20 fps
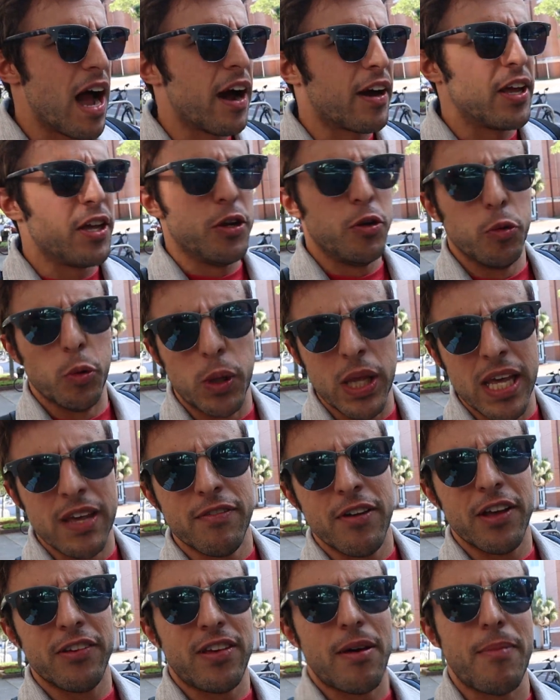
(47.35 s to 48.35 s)
How can you
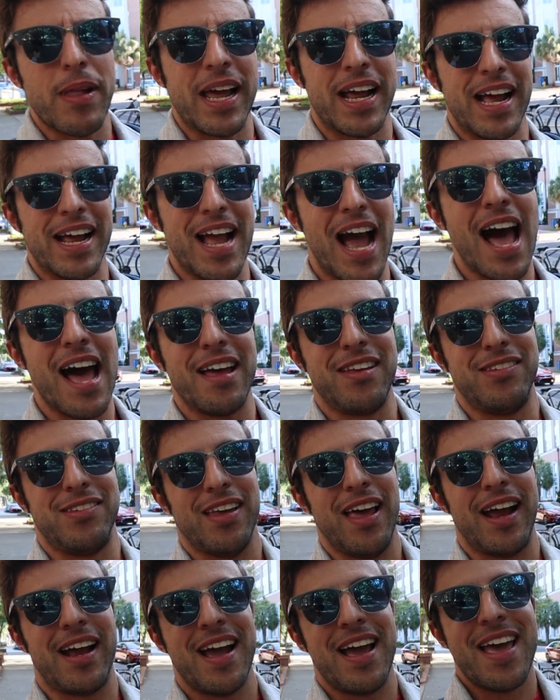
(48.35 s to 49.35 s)
leave us? I'm like, guys,
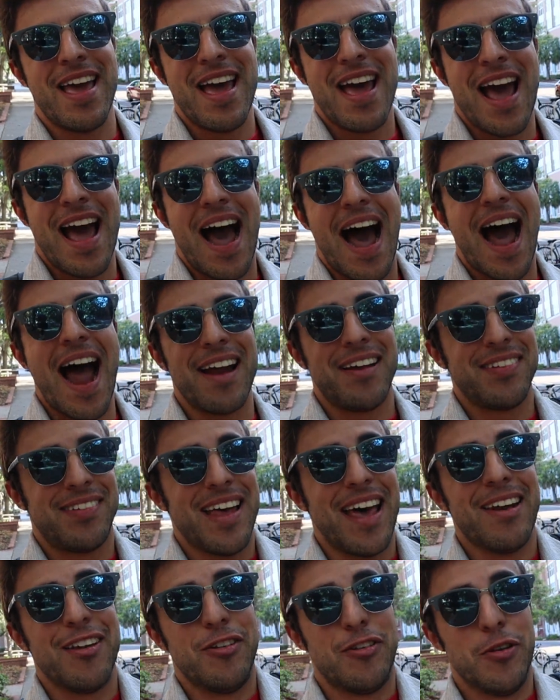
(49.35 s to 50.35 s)
like, I
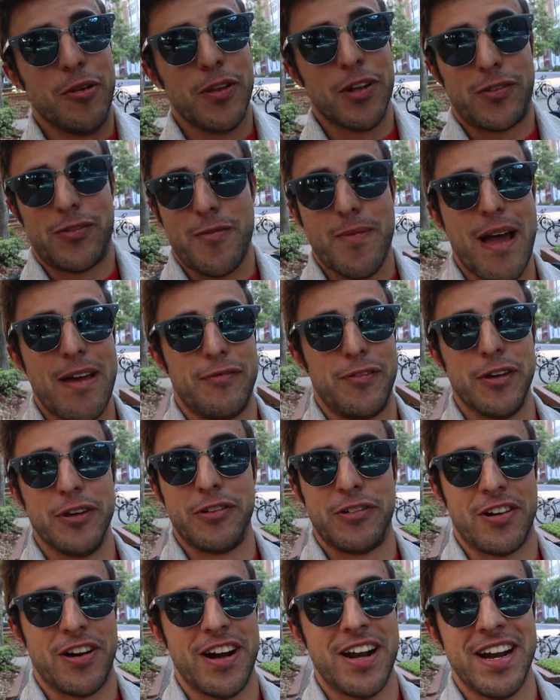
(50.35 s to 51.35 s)
decided to do this for my
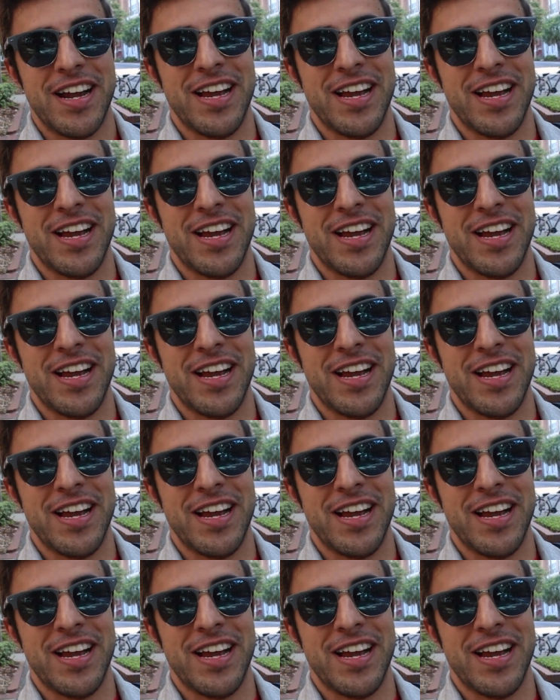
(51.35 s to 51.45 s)
future.